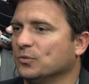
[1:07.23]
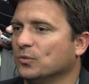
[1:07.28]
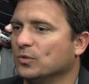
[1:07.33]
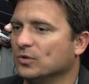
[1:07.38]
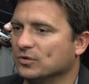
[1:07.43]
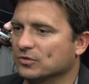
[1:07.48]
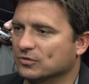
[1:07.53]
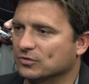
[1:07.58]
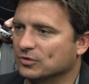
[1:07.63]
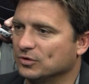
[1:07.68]

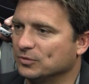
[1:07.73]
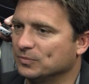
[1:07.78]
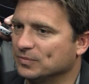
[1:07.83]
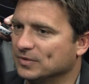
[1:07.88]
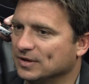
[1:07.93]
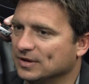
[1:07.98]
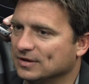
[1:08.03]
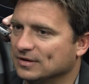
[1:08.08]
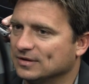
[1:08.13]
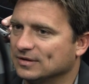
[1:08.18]
one group
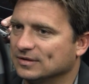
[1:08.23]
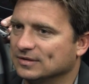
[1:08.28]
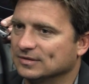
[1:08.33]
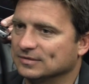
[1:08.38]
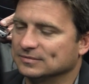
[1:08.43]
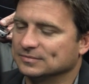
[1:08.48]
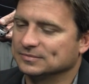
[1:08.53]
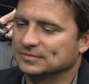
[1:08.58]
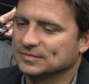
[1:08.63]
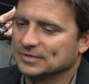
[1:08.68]

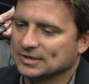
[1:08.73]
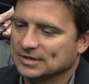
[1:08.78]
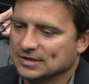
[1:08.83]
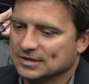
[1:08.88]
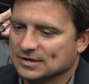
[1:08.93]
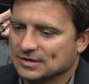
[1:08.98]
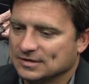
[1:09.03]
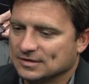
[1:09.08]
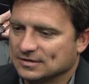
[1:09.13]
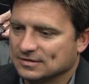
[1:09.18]

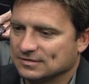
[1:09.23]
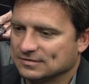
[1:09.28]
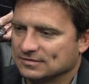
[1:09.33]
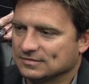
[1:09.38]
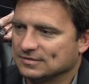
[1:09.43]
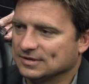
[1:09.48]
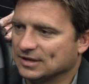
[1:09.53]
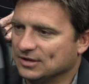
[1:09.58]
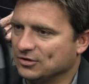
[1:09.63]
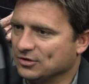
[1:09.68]

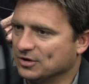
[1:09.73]
that